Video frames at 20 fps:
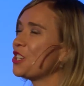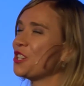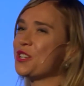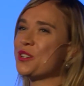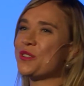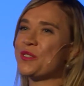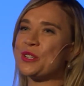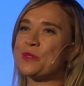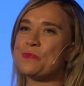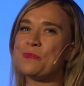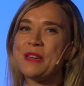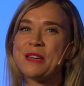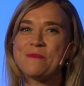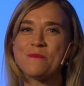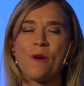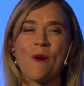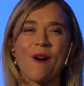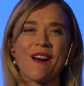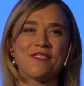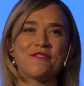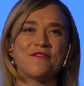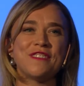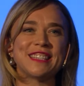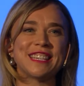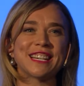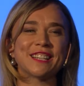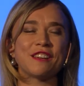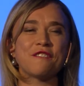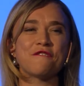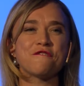you to be more
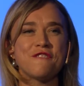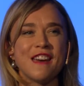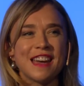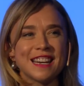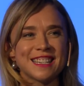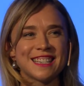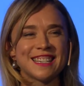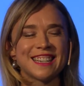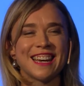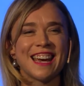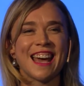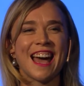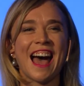physically fit,